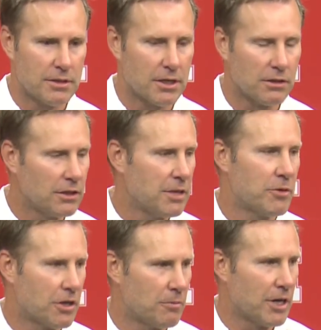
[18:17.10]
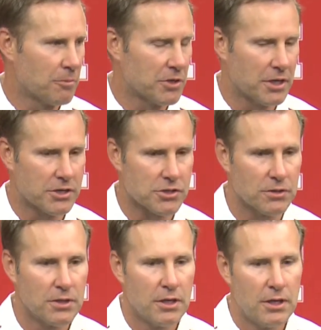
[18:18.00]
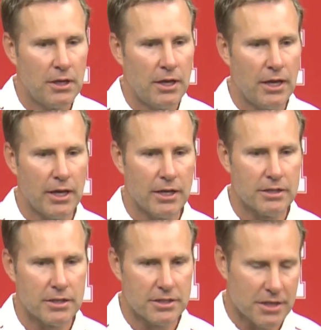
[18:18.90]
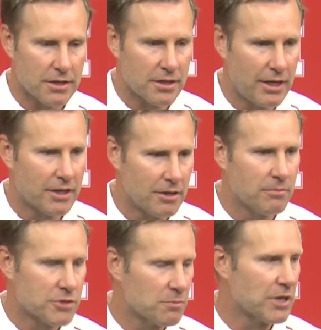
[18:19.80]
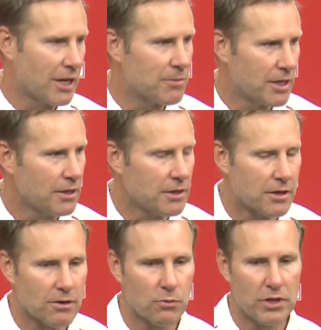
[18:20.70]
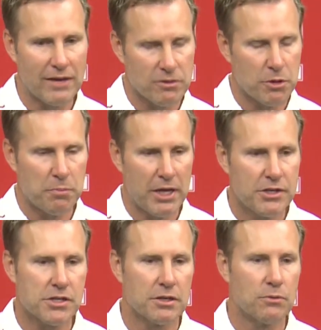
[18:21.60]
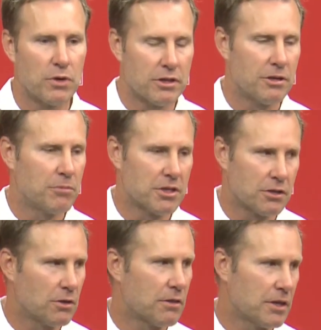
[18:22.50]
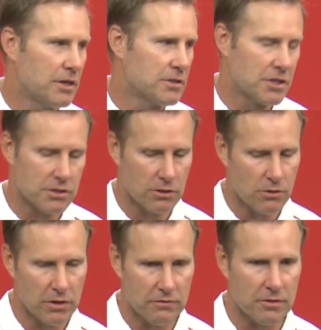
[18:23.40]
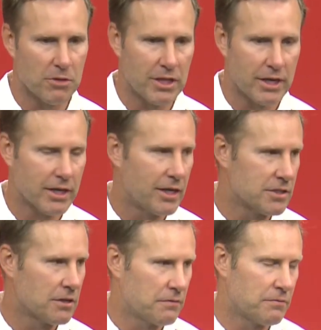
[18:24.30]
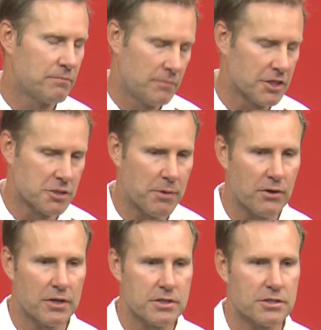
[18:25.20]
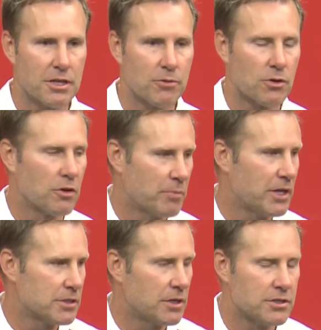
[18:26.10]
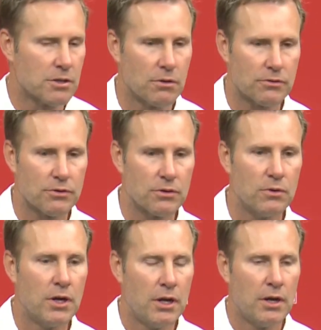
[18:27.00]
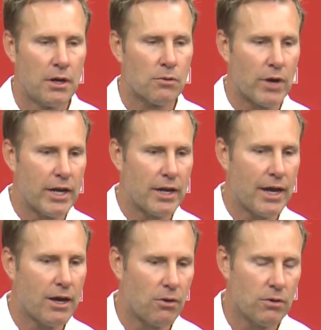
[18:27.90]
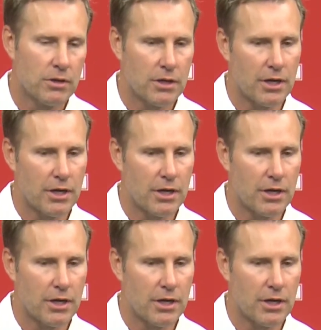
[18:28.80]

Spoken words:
unlimited amount of potential, and it's going to take him some time to get there, and we have to be patient with him. But the good thing is he's learning from a lot of guys that have experienced the same growing pains that he's going through right now.